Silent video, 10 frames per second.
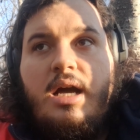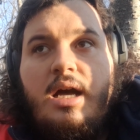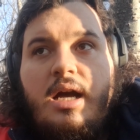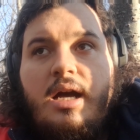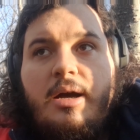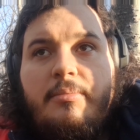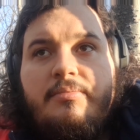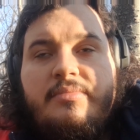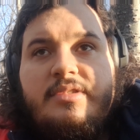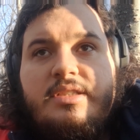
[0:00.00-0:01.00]

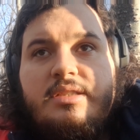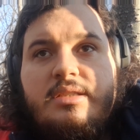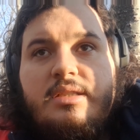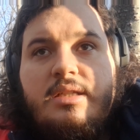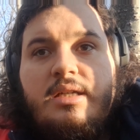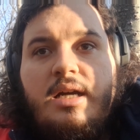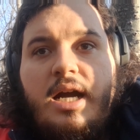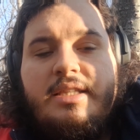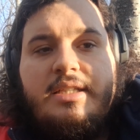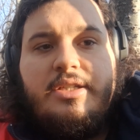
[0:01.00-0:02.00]

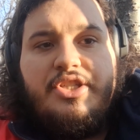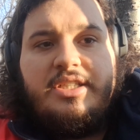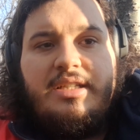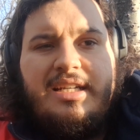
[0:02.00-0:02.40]
I think I